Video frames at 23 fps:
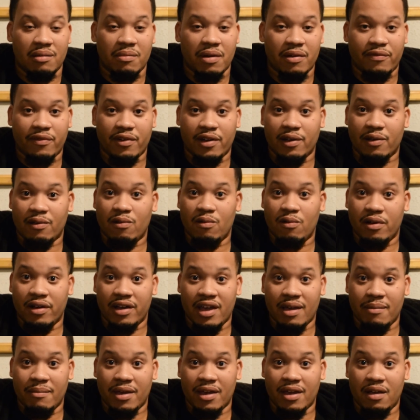My friend Corey
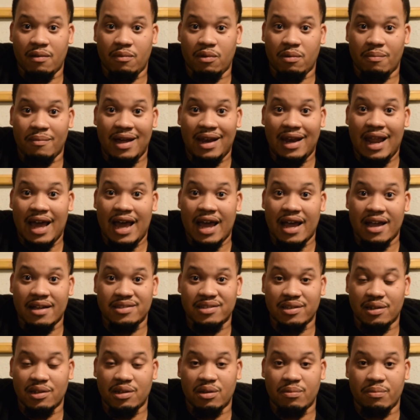gave me help with my
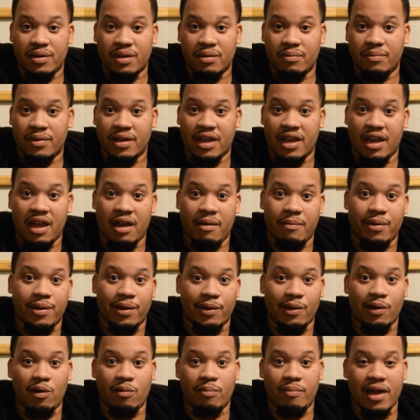lines a little bit, being able
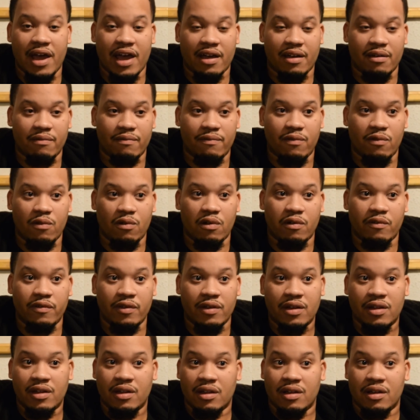to go back and forth.